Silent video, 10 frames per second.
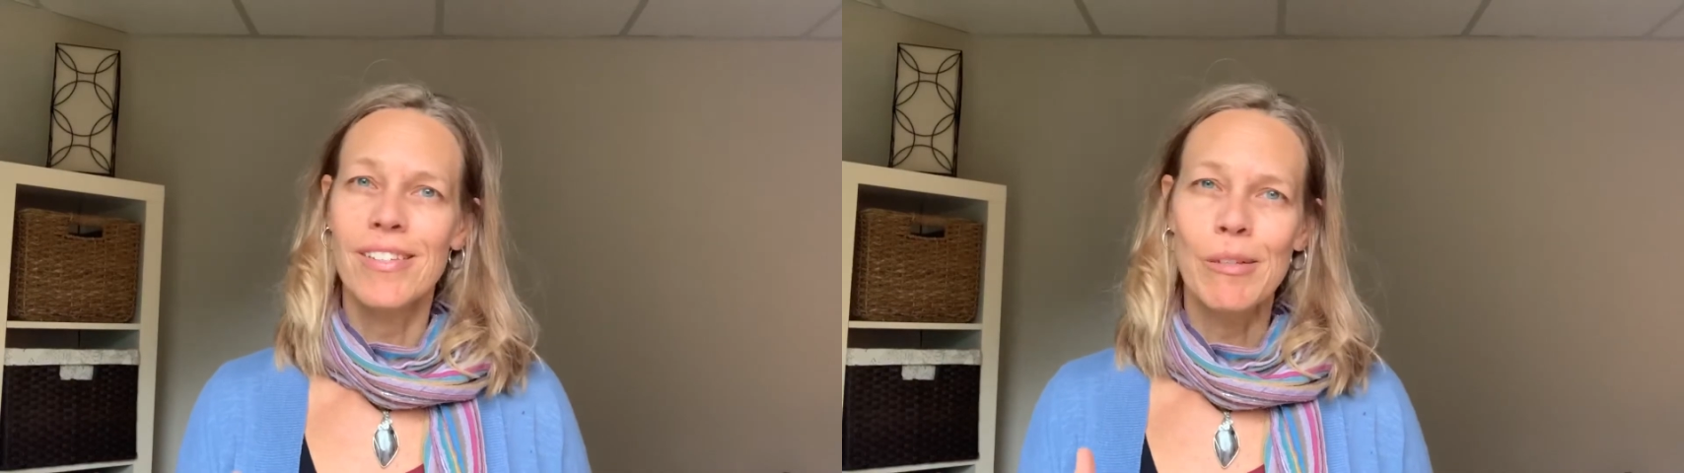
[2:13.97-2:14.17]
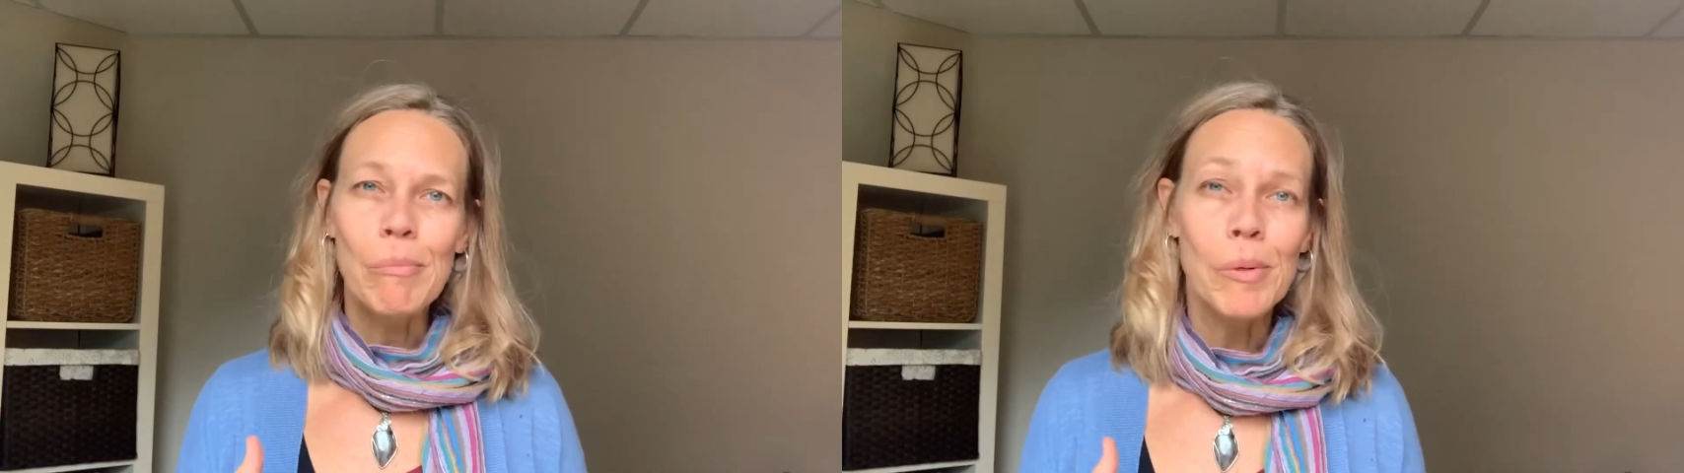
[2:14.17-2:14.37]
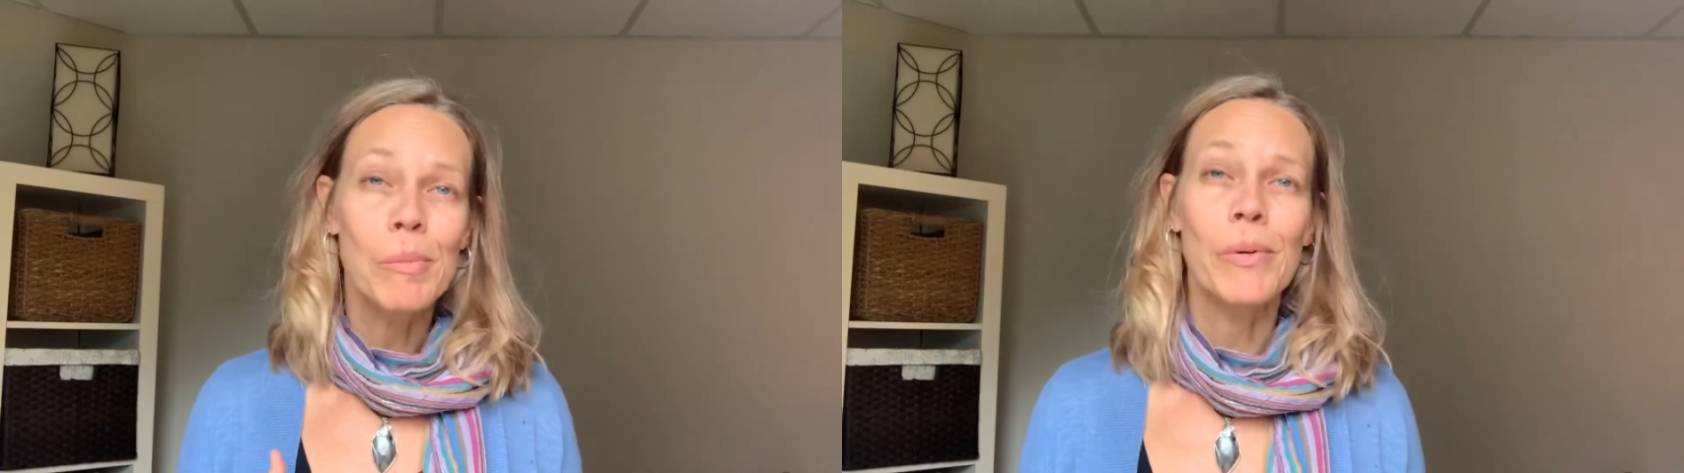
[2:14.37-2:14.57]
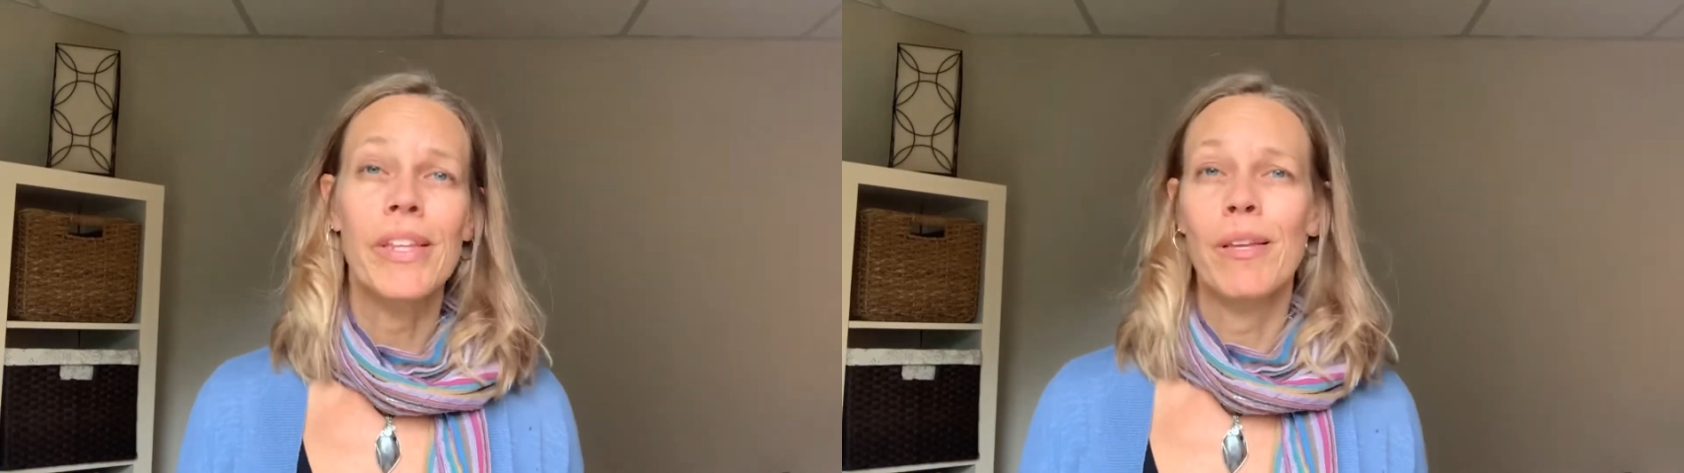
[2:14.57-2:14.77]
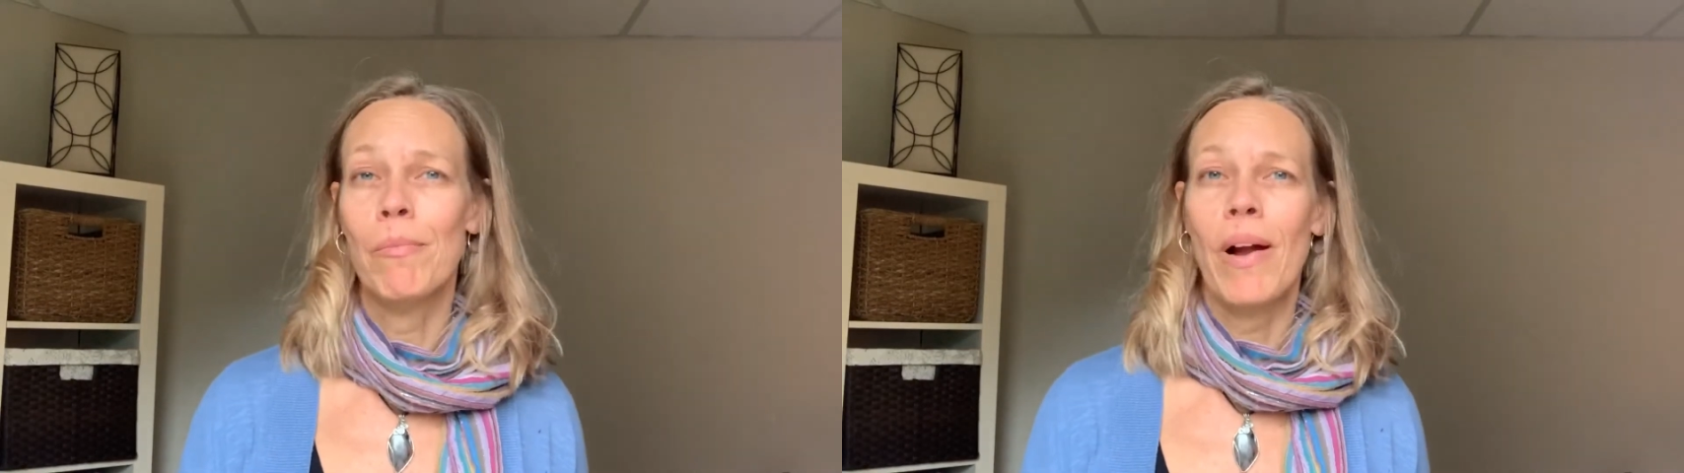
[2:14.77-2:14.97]
simple
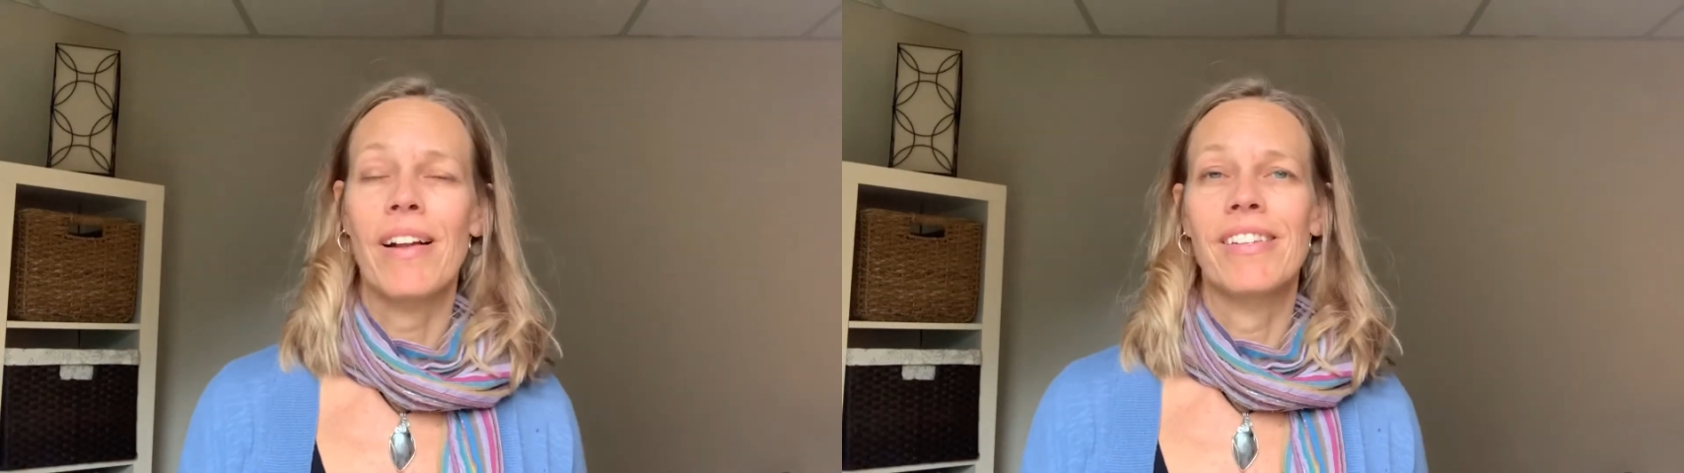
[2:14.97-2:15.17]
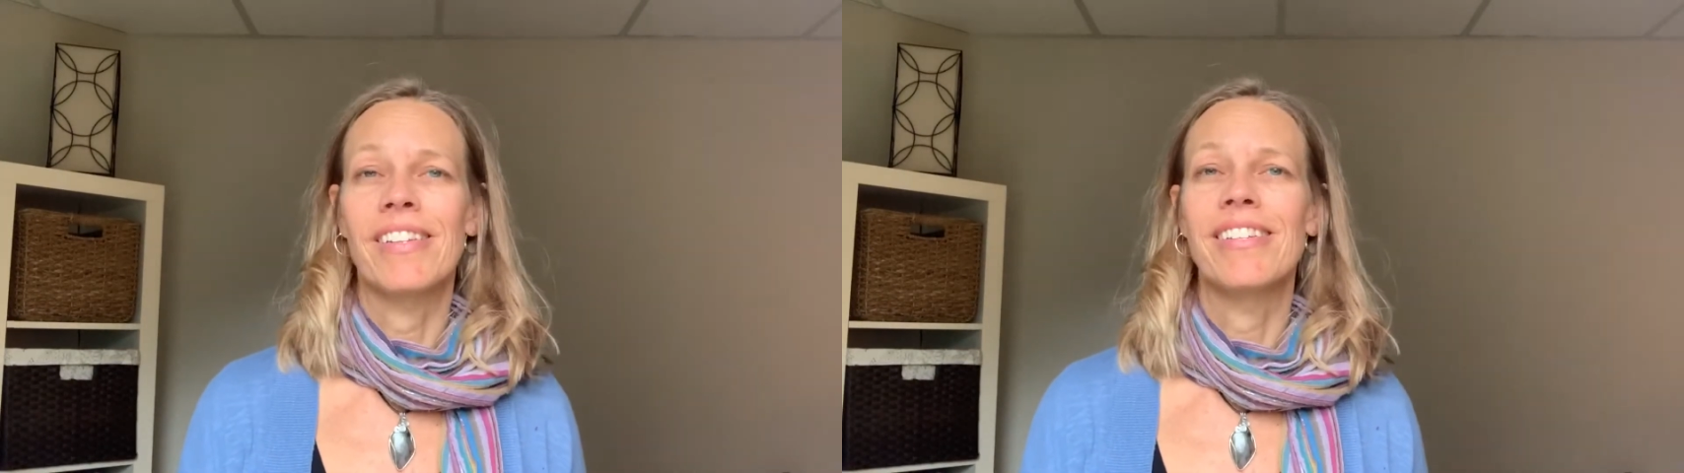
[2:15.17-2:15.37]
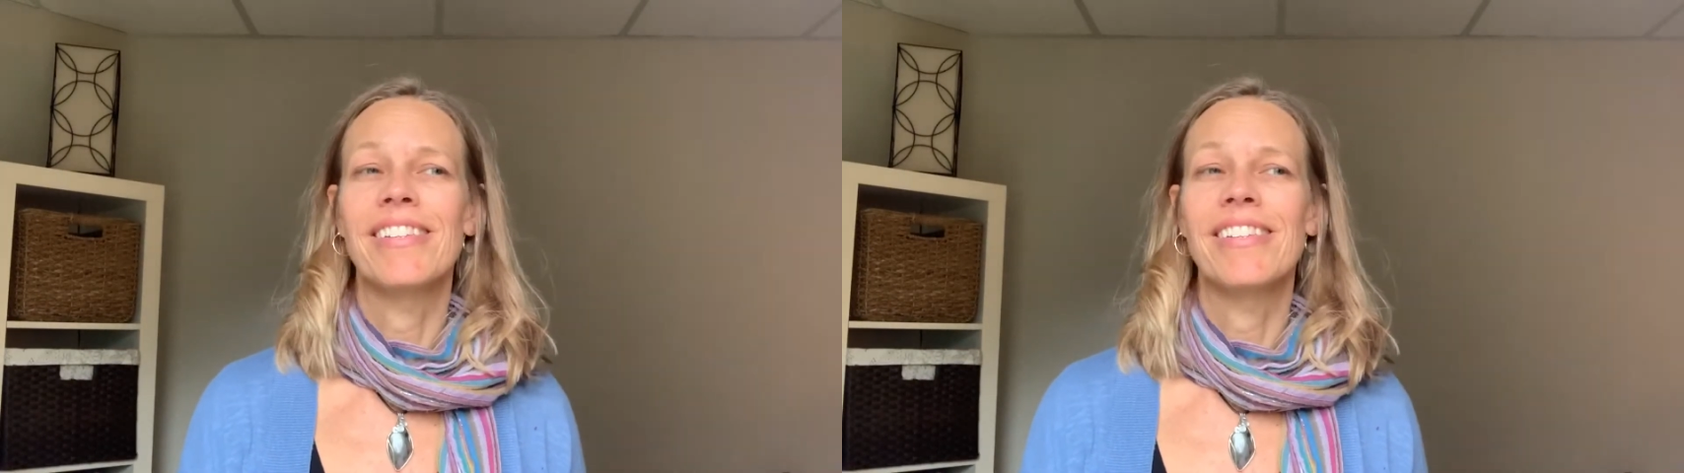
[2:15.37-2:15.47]
breathing practice,